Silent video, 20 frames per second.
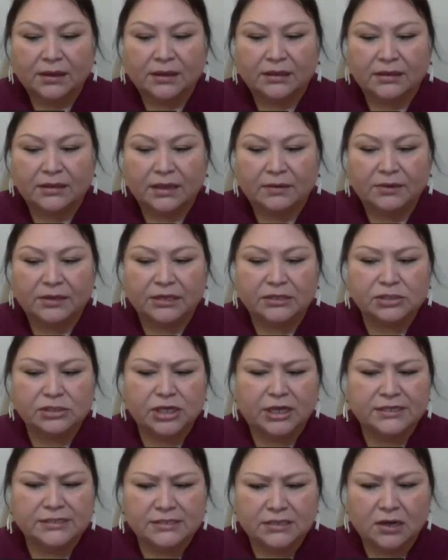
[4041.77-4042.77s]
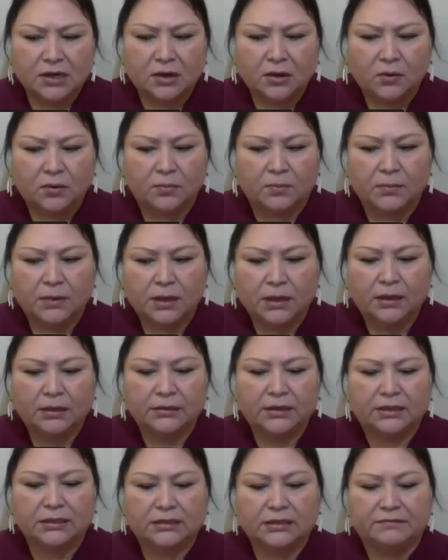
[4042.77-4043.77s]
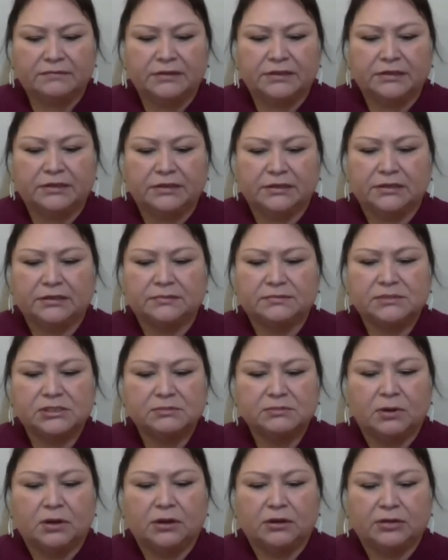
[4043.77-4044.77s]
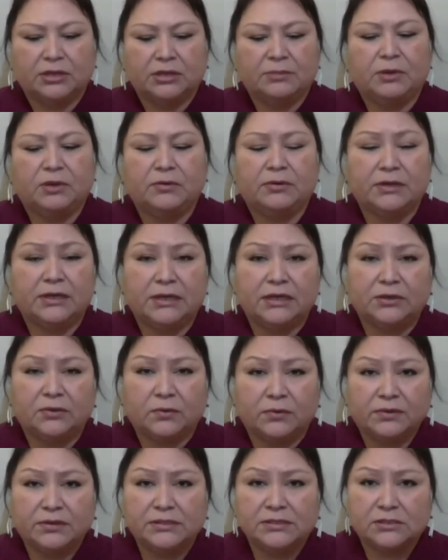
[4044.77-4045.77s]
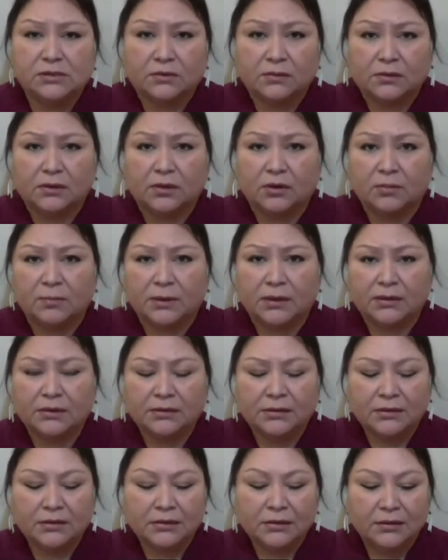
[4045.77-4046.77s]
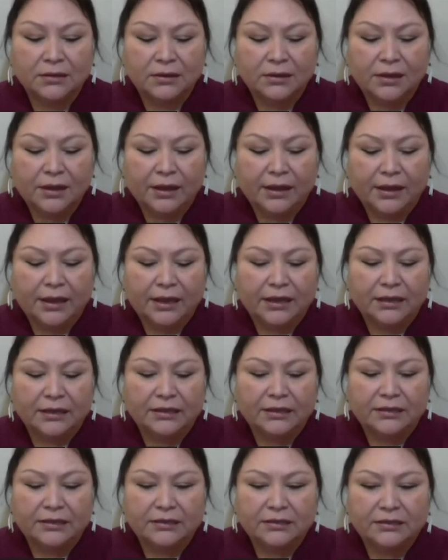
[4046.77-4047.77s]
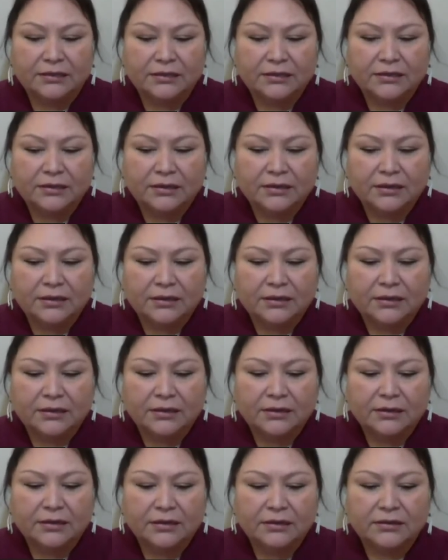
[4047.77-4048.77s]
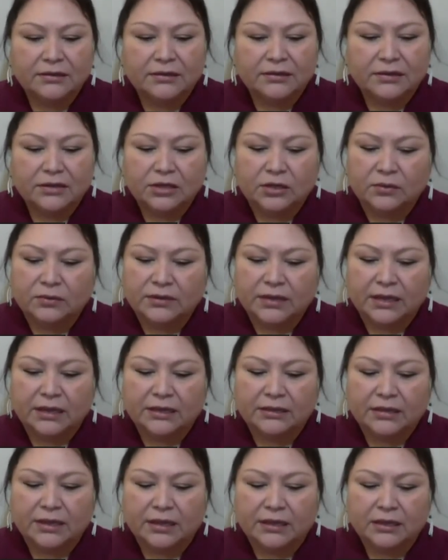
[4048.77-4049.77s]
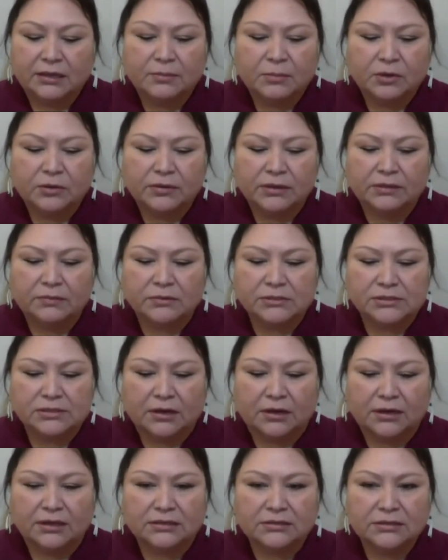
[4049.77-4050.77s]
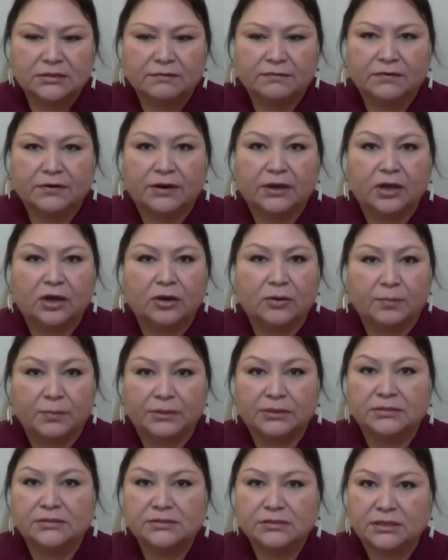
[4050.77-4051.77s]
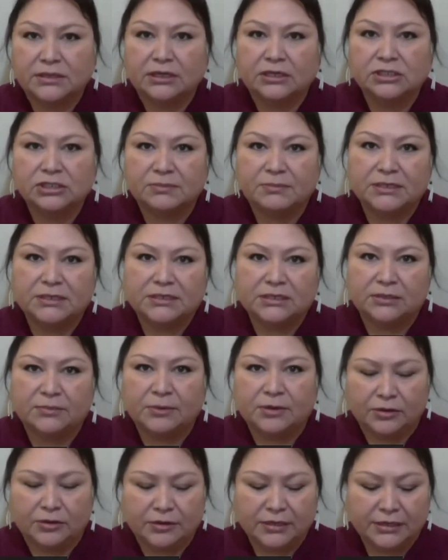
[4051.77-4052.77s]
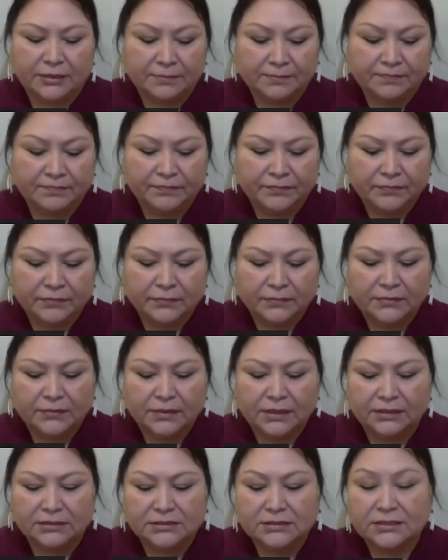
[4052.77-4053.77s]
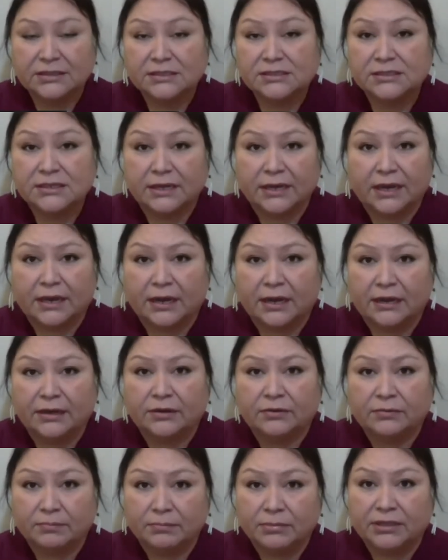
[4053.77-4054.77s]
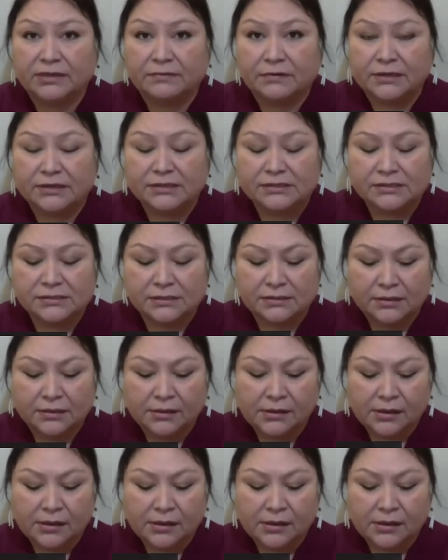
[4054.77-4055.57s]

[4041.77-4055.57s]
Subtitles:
And they would get chased home. They lived in a small community in Northeast Oklahoma. And, you know, that community was not very open to the LGBT community. And to this day, I don't believe it is.